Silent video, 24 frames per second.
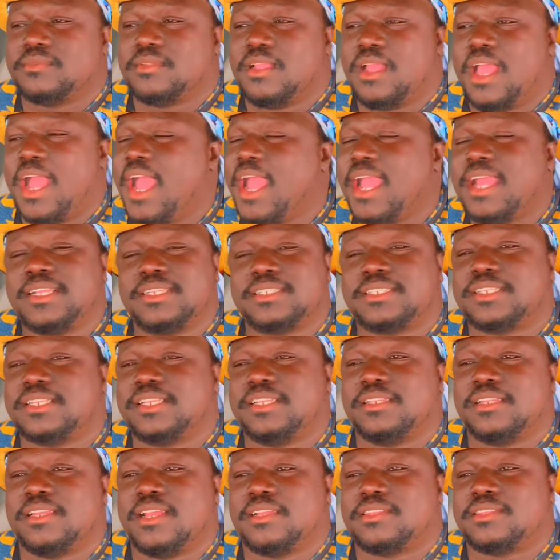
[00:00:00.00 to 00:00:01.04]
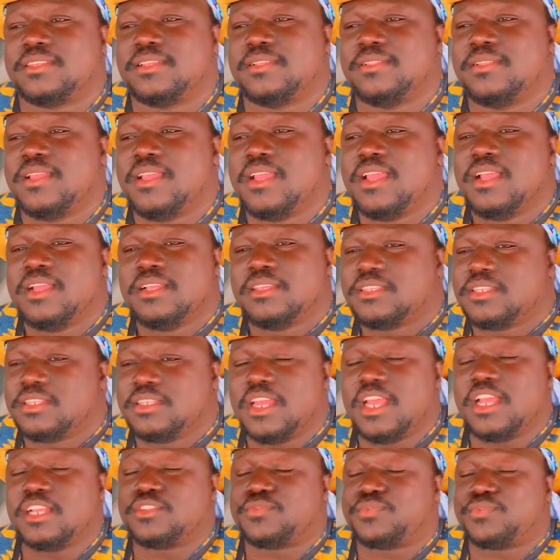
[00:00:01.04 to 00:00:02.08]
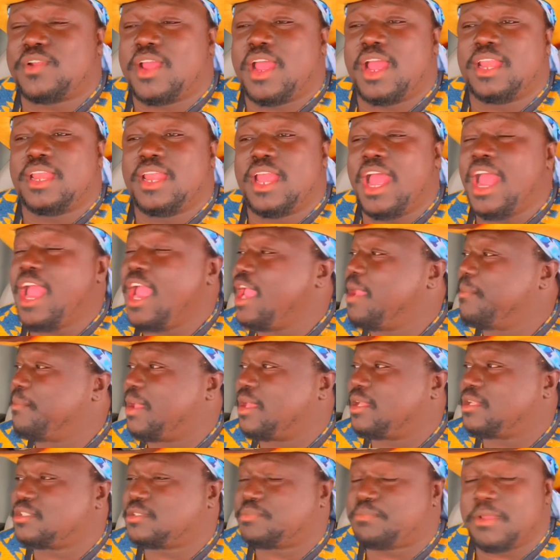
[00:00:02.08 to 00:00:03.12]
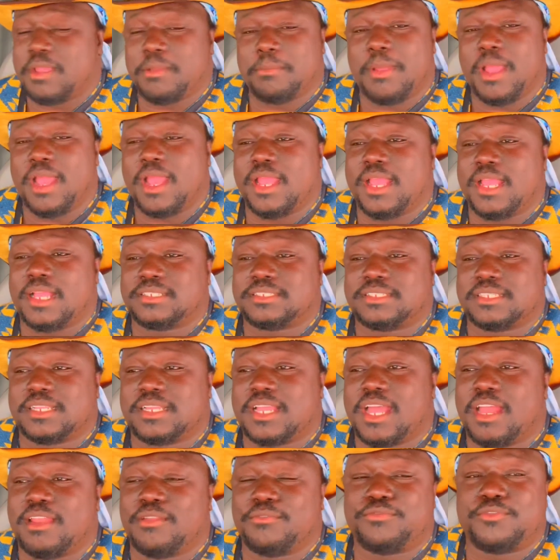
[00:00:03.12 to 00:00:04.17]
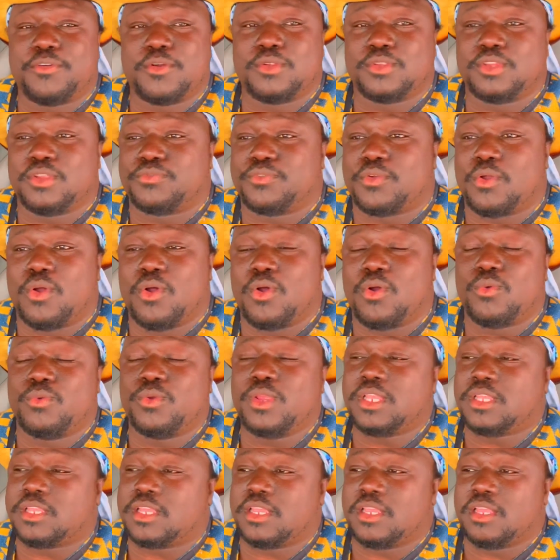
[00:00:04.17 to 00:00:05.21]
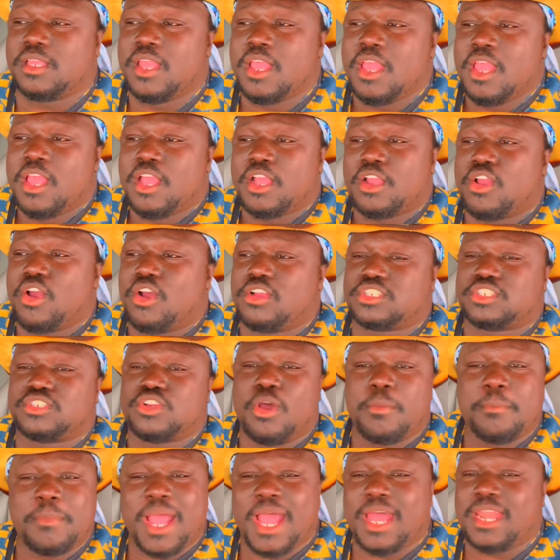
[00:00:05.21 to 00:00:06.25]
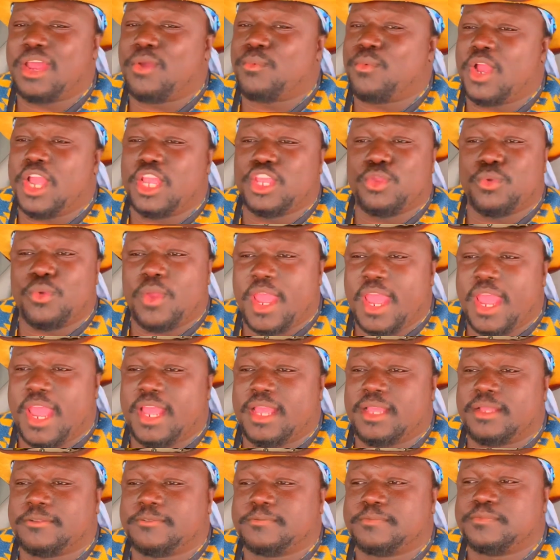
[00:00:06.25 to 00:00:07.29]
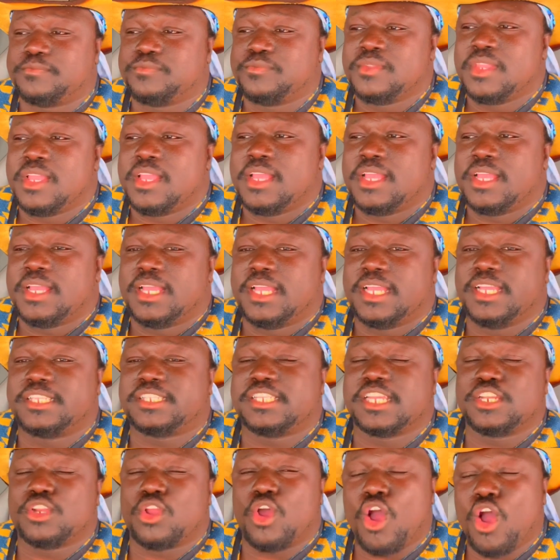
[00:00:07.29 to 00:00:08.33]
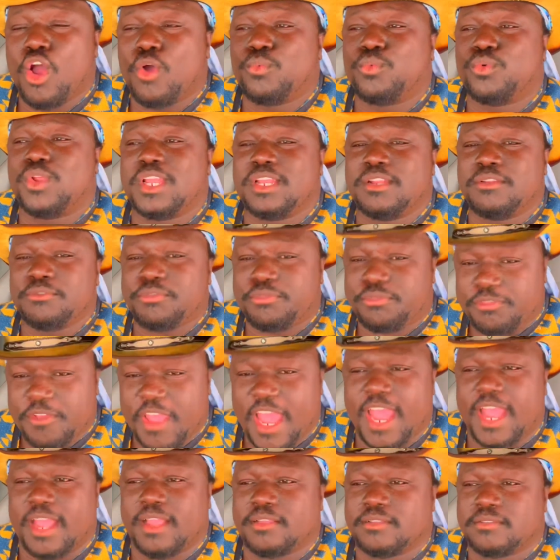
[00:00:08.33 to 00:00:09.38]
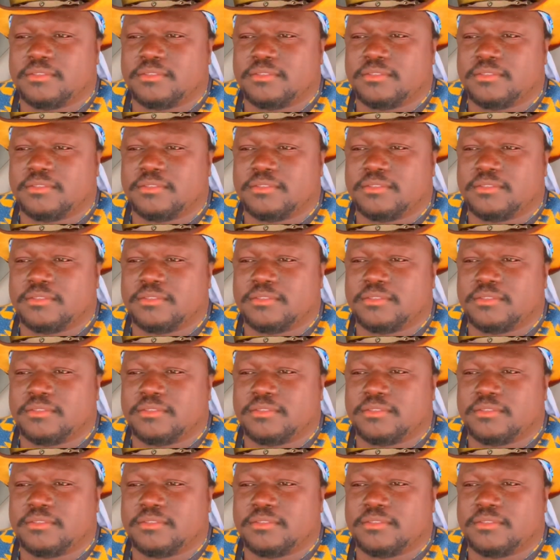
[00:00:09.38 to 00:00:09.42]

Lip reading: I ain't seen nothing. Today's Friday. I ain't about to spend my ass in California for a whole weekend. Because no matter where you at, it's an unwritten fact.